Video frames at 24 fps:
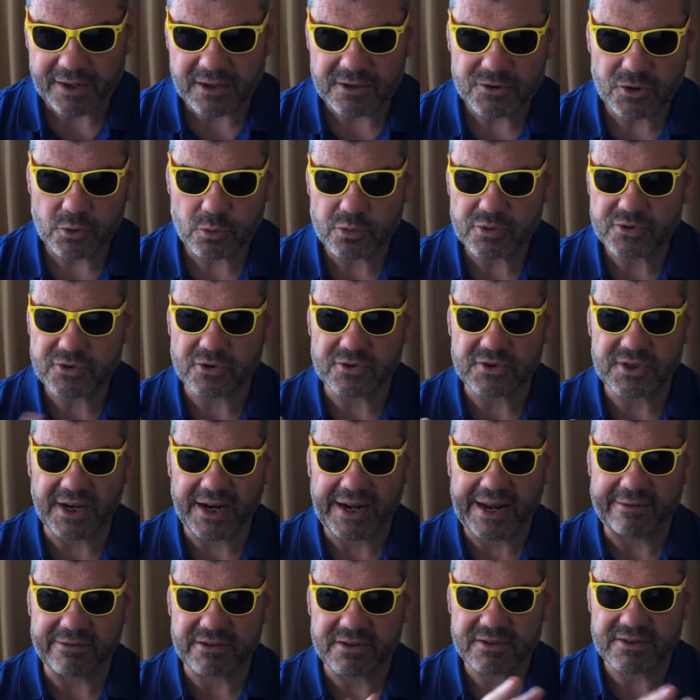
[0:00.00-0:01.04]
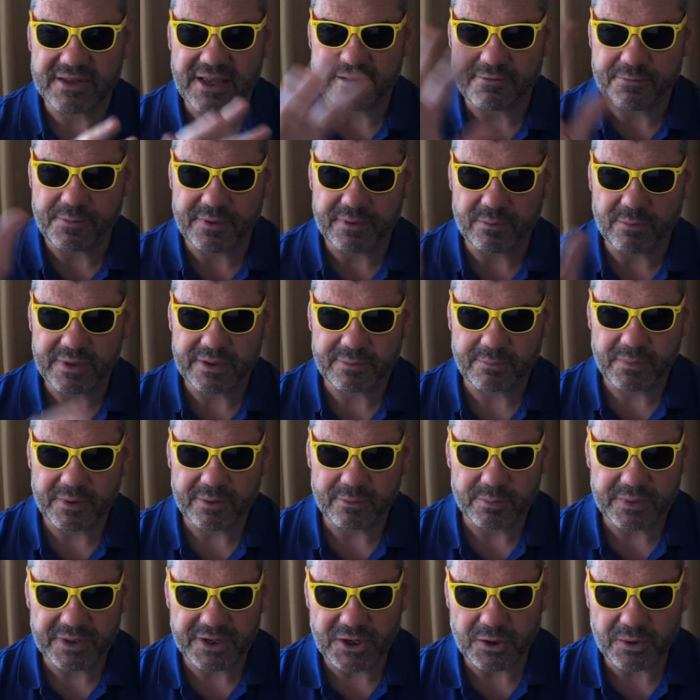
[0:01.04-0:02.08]
can do all sorts of clever stuff with
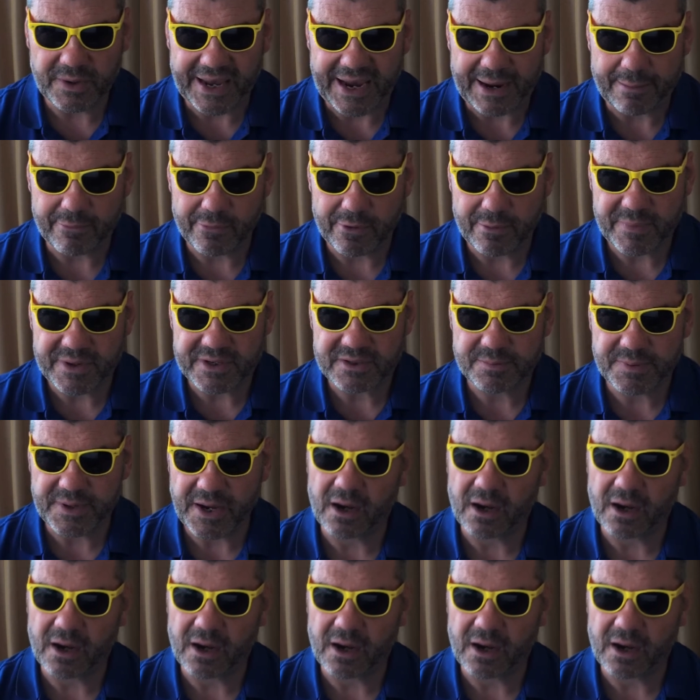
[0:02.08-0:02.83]
the new camera bits.